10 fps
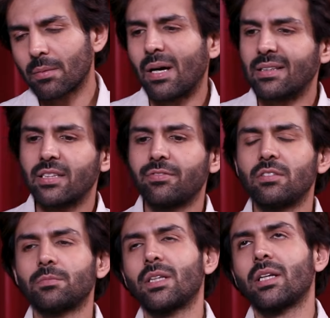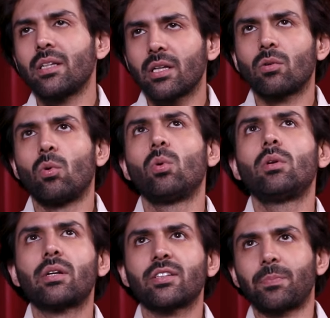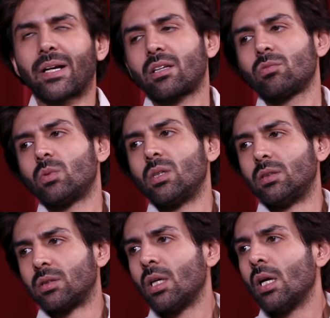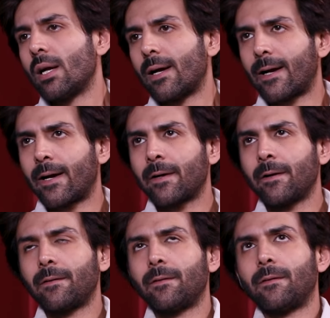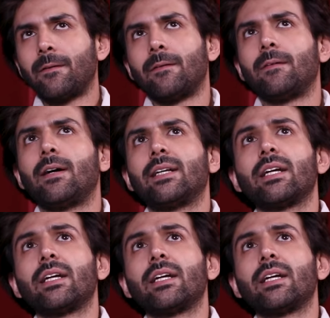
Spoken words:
are Masi films, but in their own respective worlds. And I